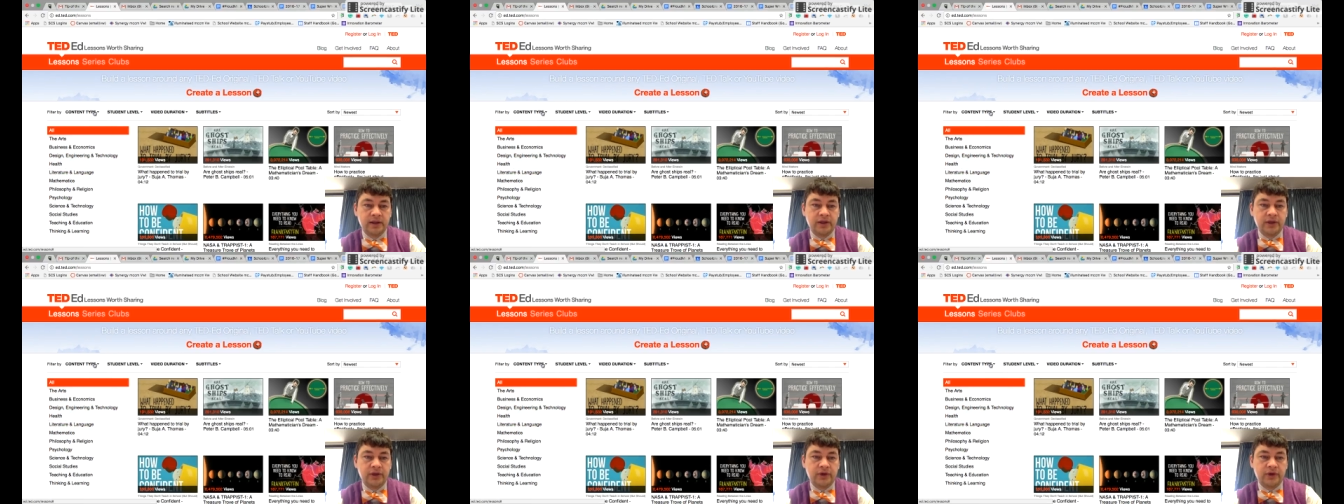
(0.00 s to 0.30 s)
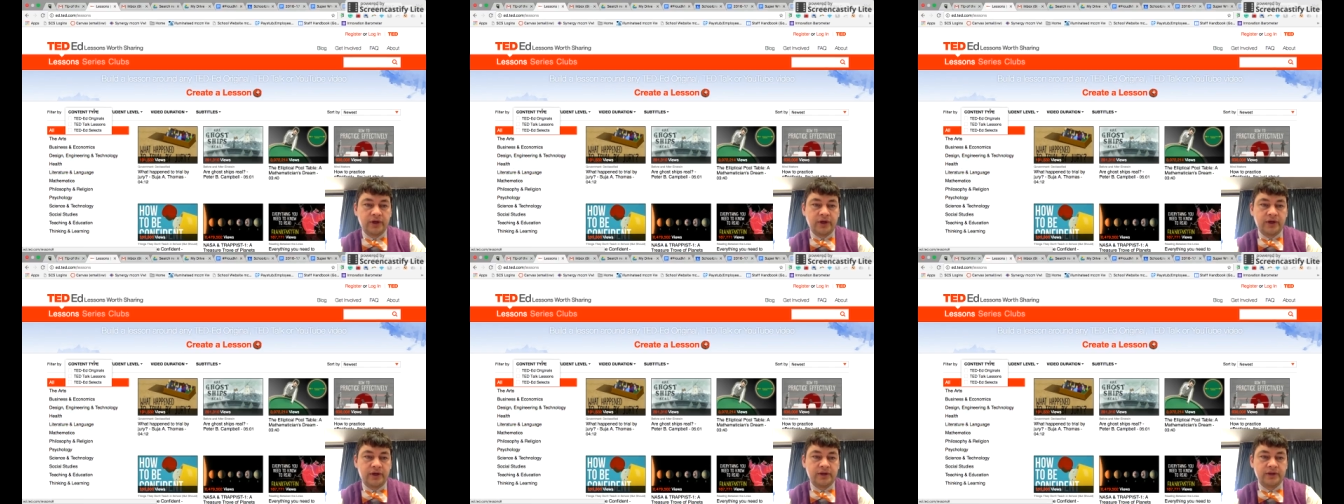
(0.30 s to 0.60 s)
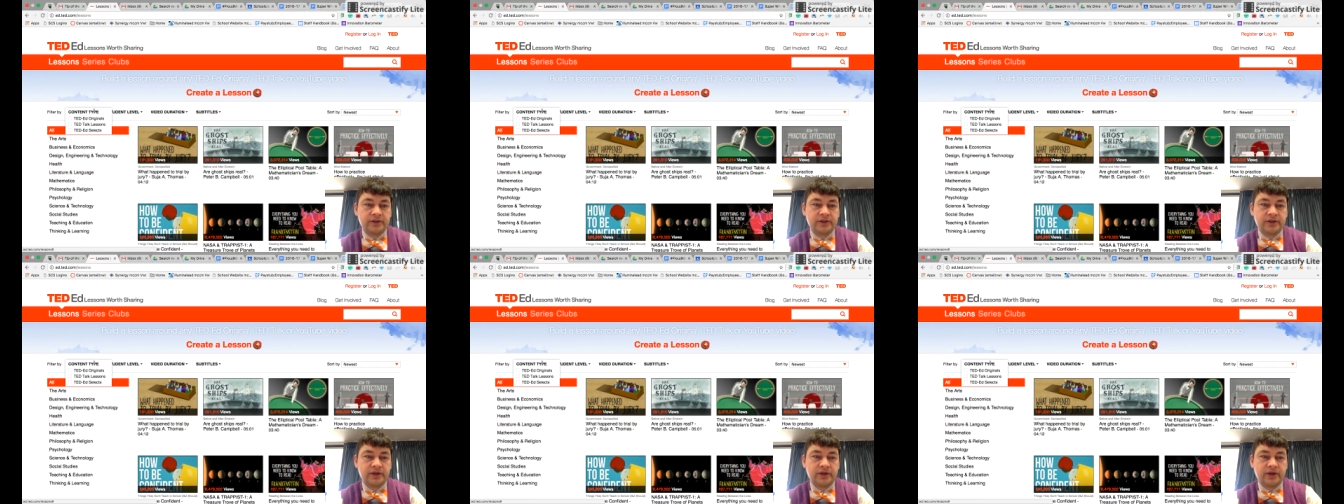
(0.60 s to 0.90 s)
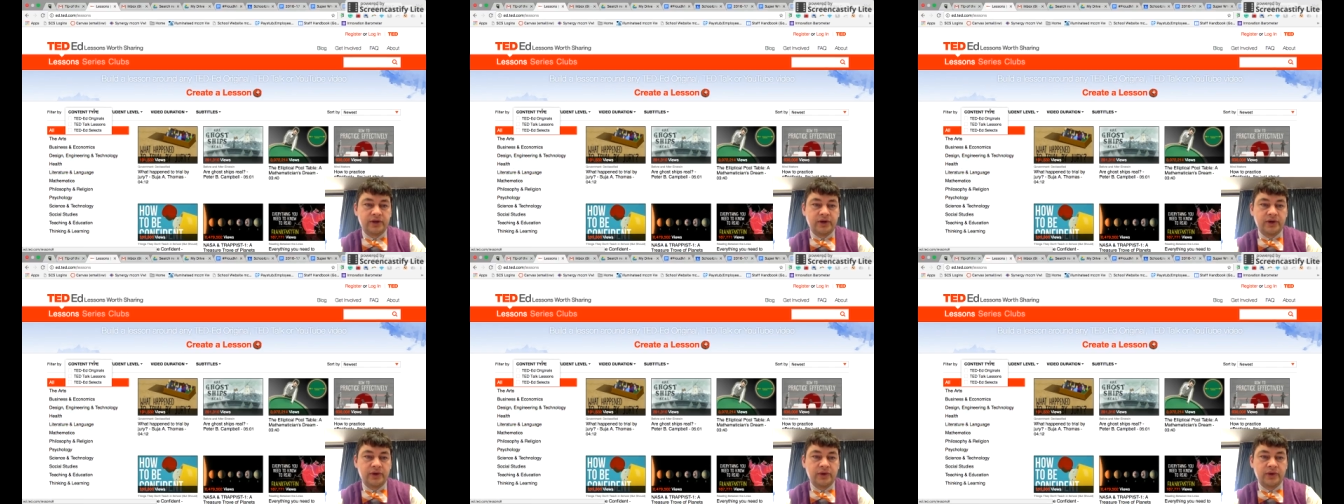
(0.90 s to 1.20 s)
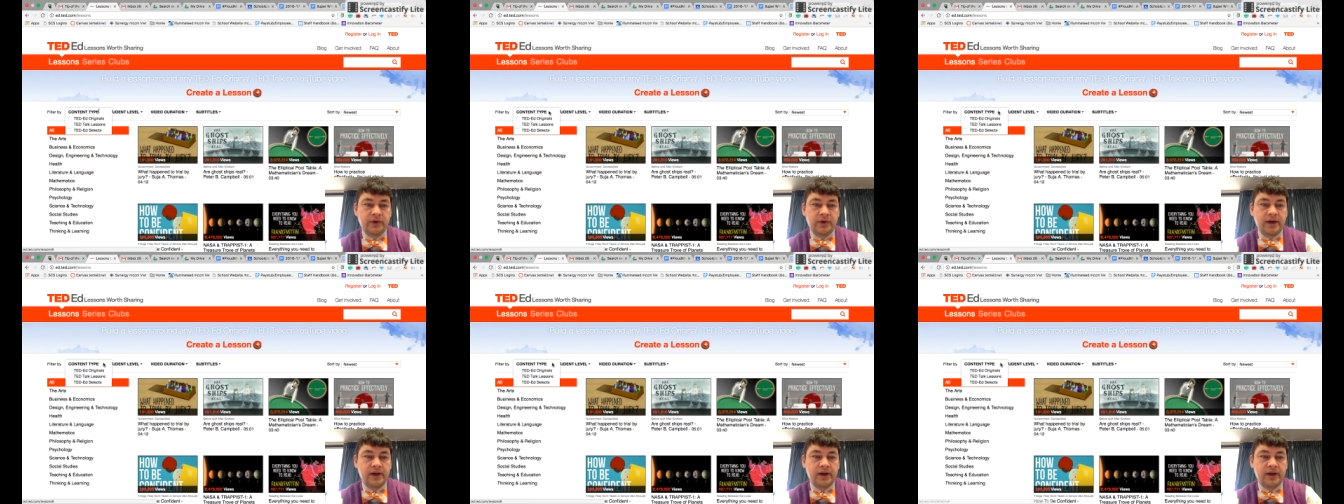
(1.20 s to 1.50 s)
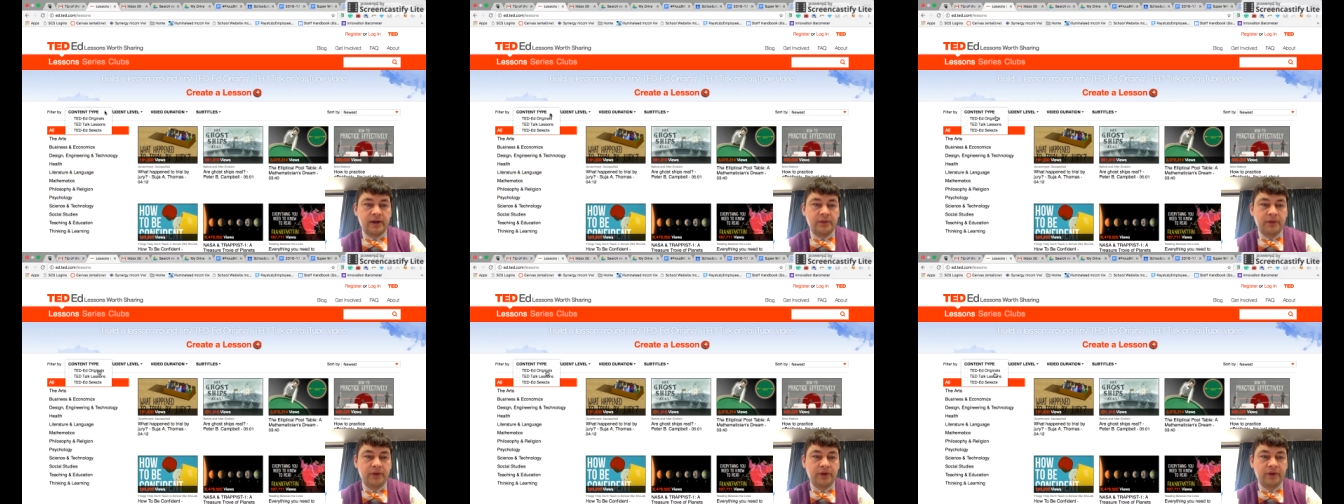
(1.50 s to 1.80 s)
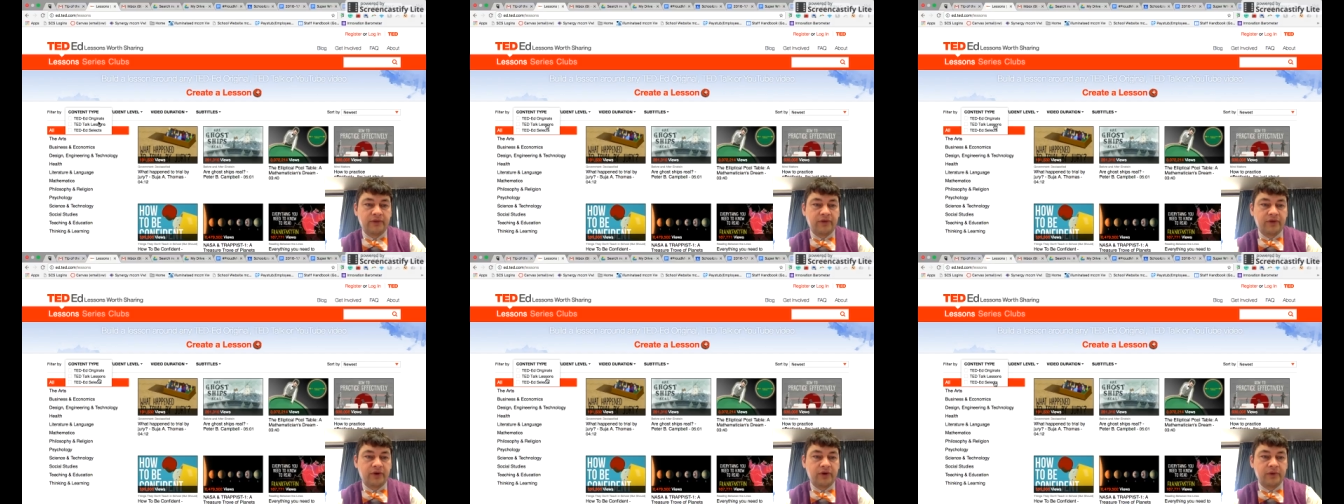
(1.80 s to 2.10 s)
You can also
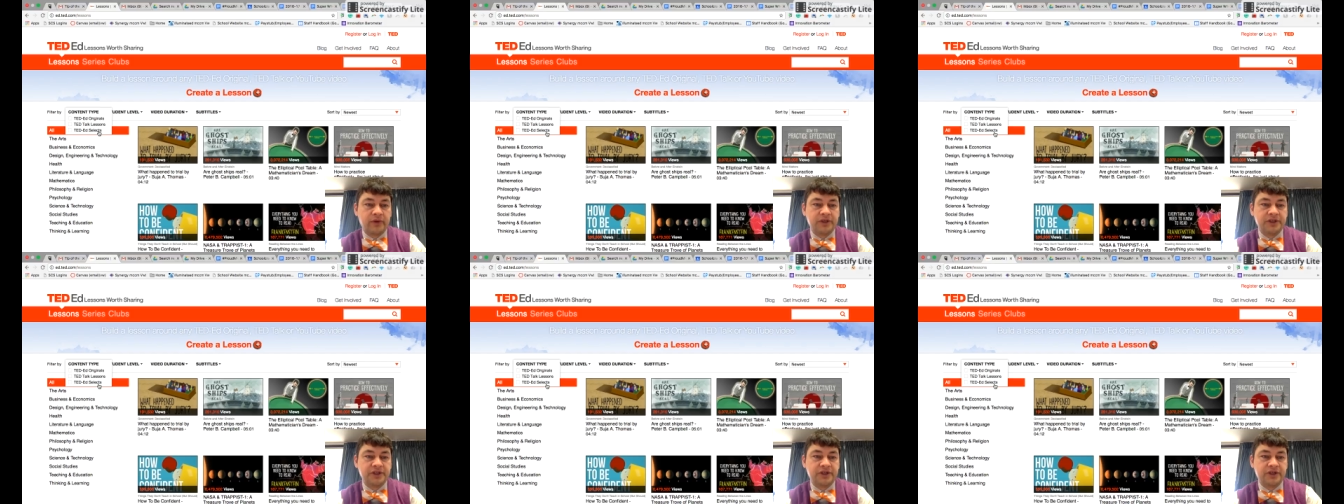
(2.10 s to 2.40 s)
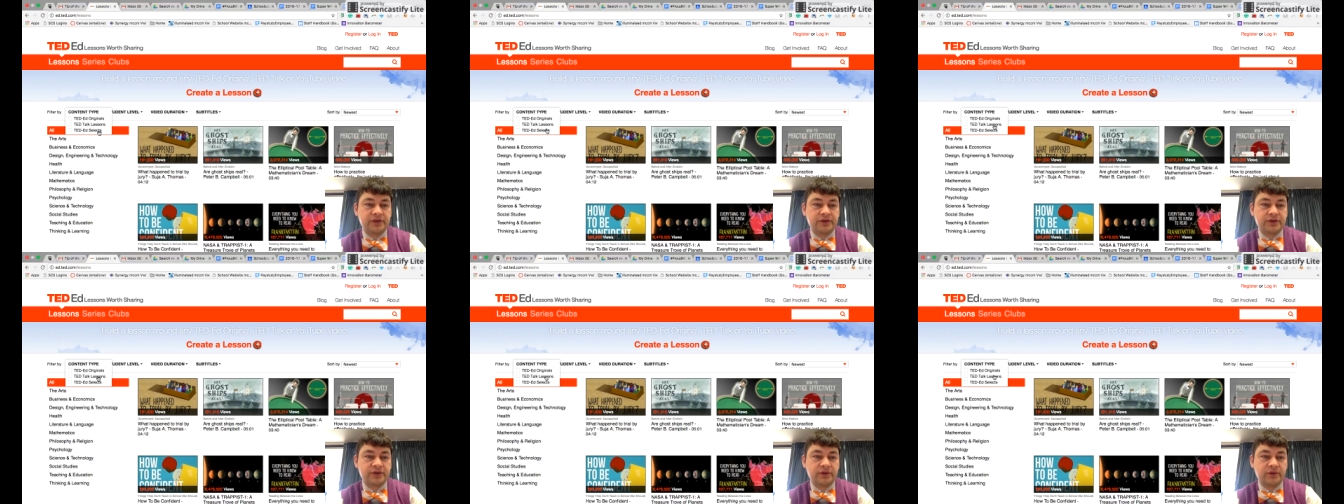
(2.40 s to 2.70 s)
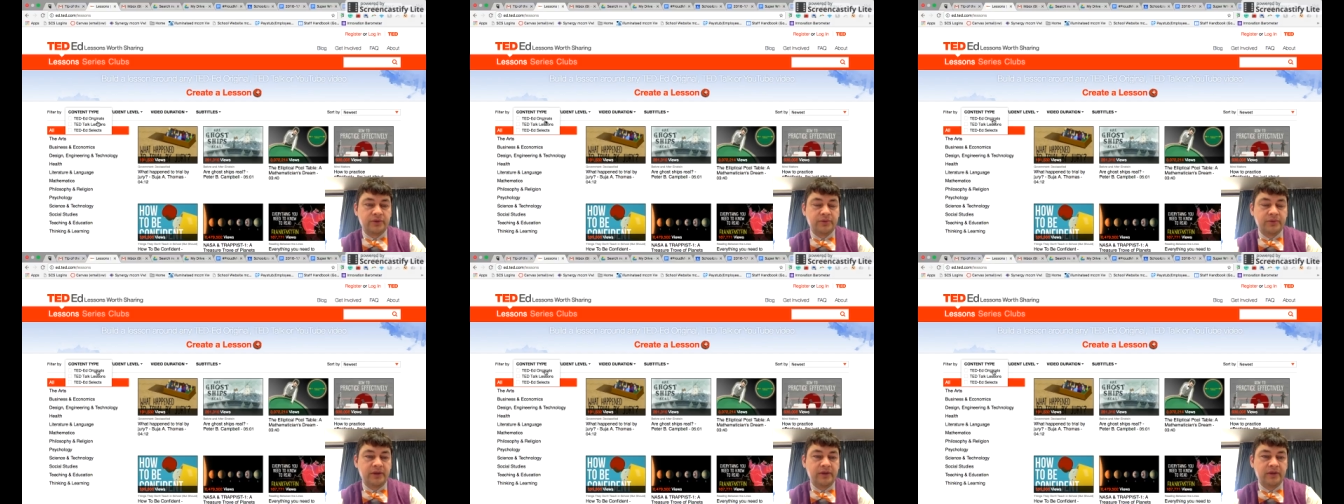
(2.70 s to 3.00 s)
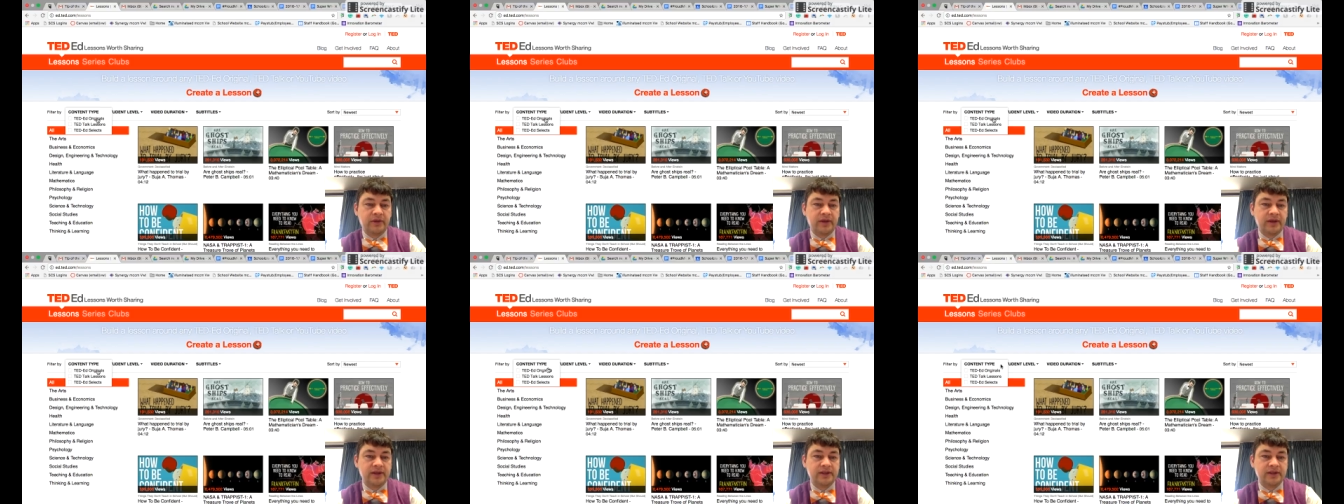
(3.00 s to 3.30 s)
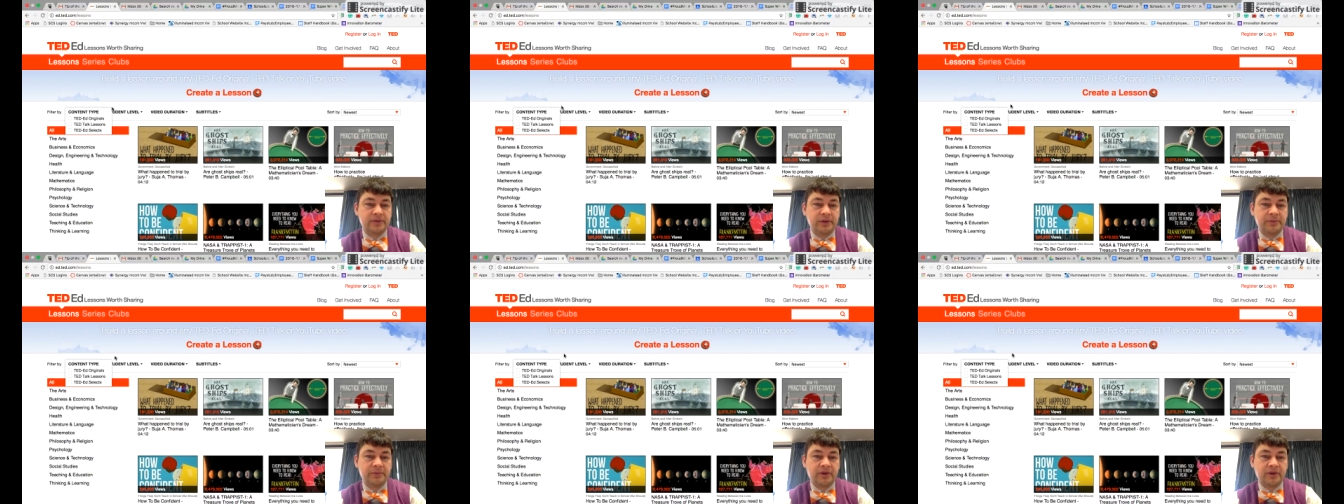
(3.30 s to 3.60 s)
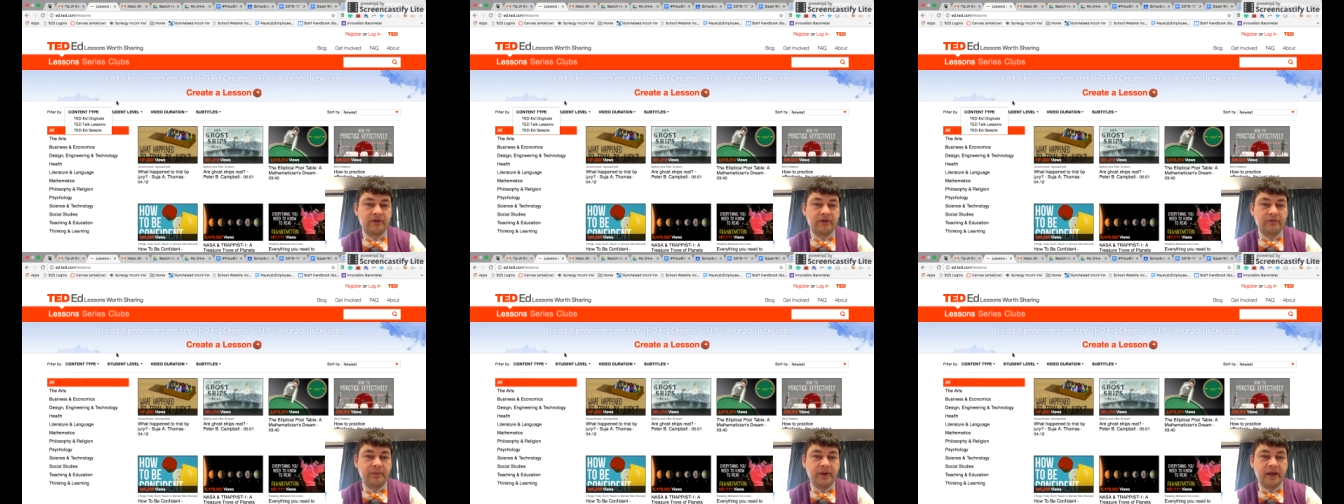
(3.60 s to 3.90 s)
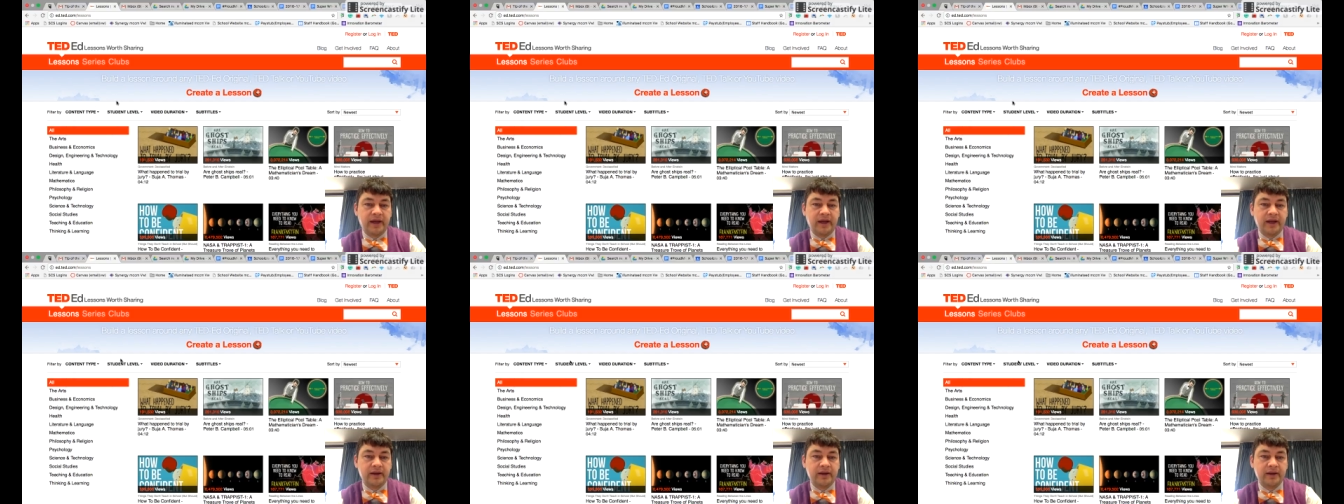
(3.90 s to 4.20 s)
look for originals or things people have
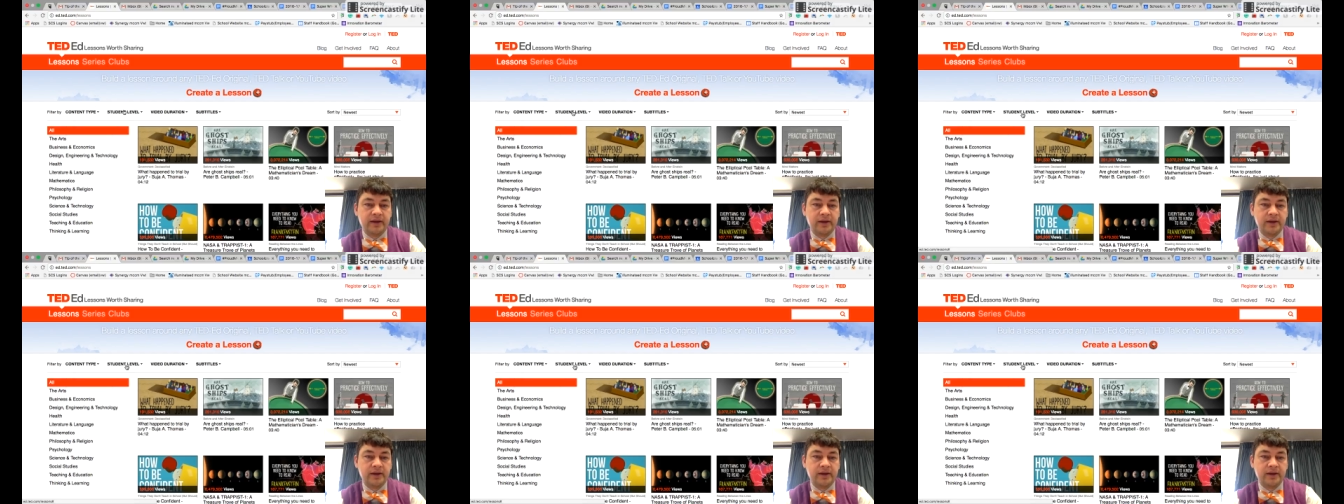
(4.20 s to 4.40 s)
made.